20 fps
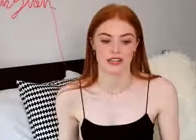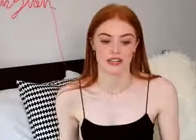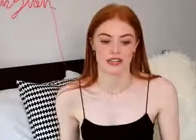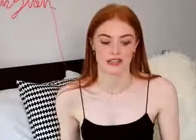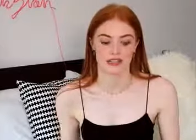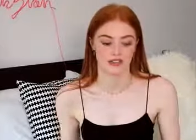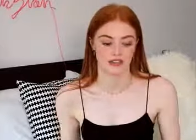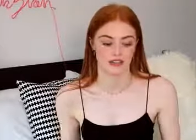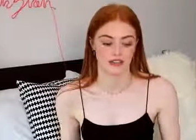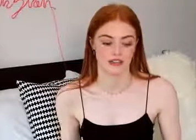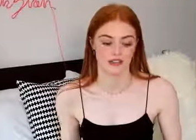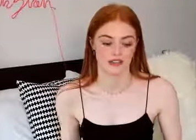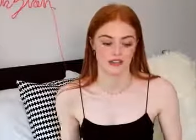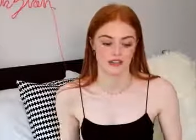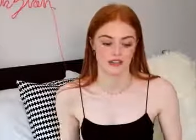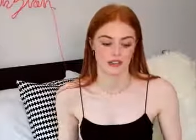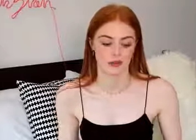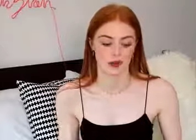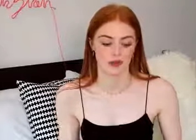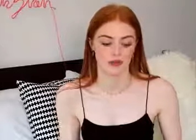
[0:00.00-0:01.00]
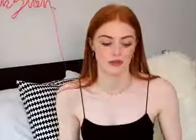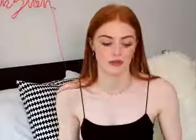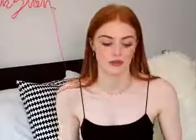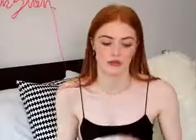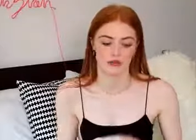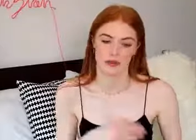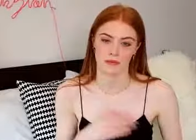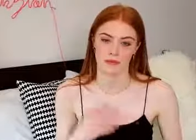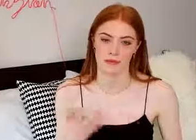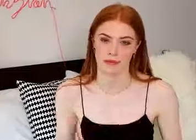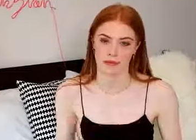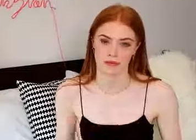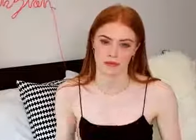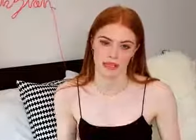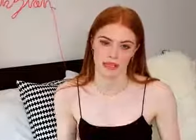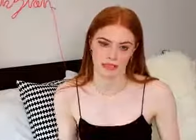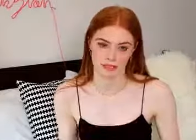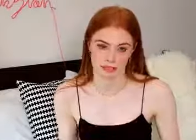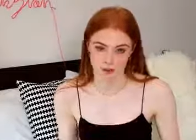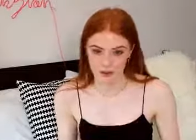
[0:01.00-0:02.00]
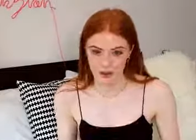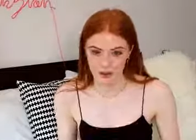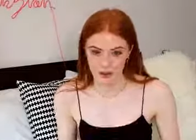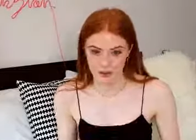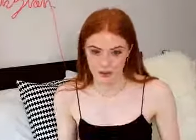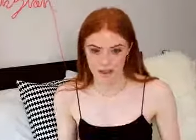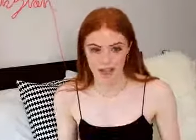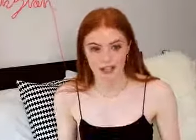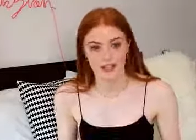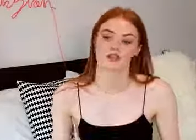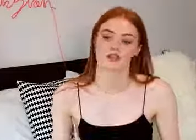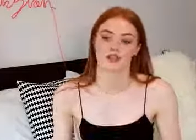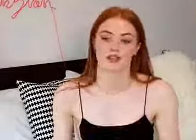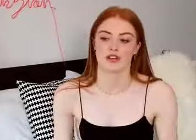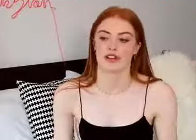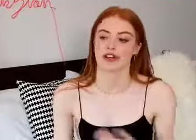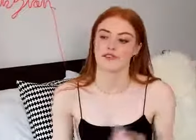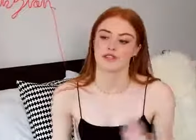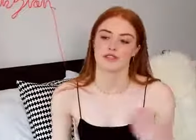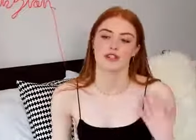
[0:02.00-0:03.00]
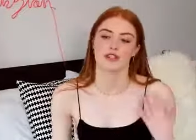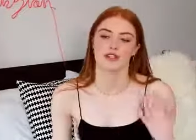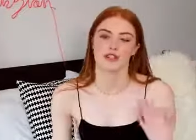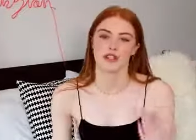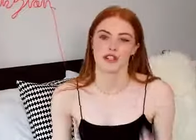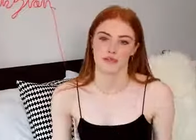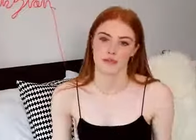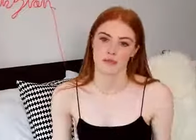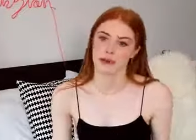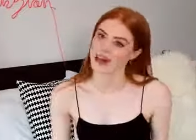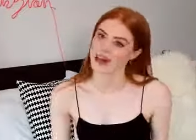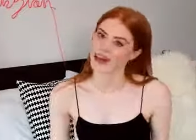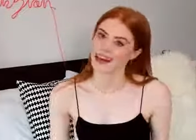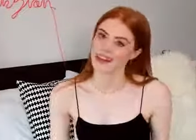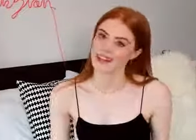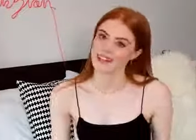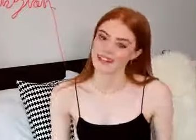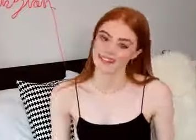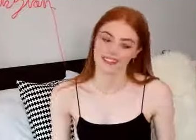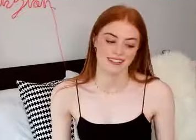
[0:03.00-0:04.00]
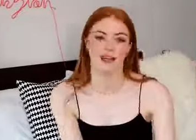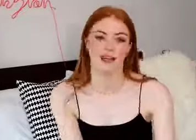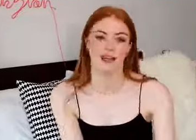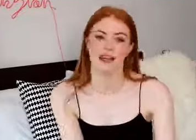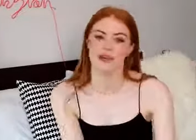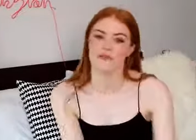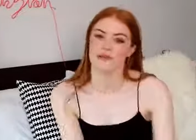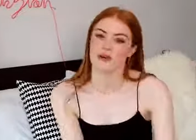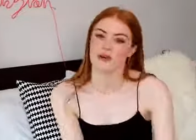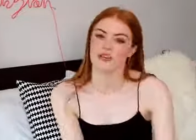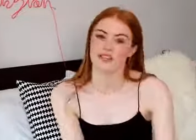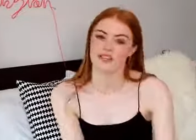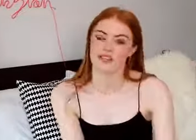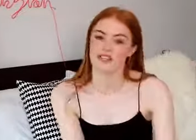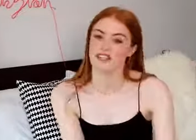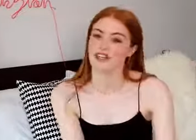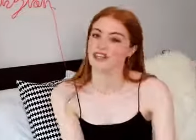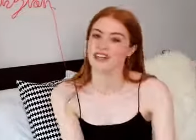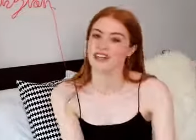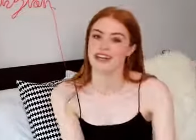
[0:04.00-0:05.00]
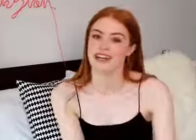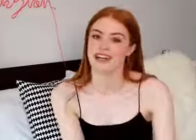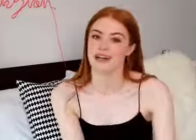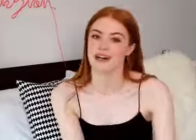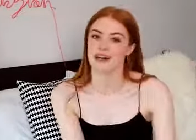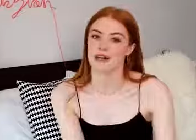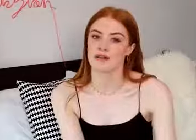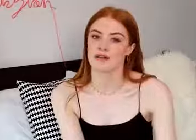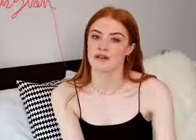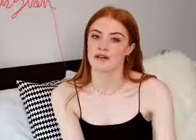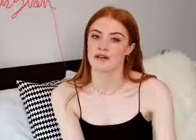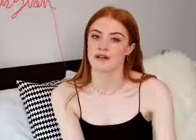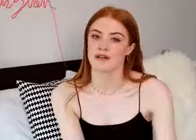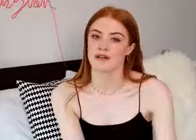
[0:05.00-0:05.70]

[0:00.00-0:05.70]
take the onions off and put the bacon on so I don't have to use another pan. And then whilst that's cooking I will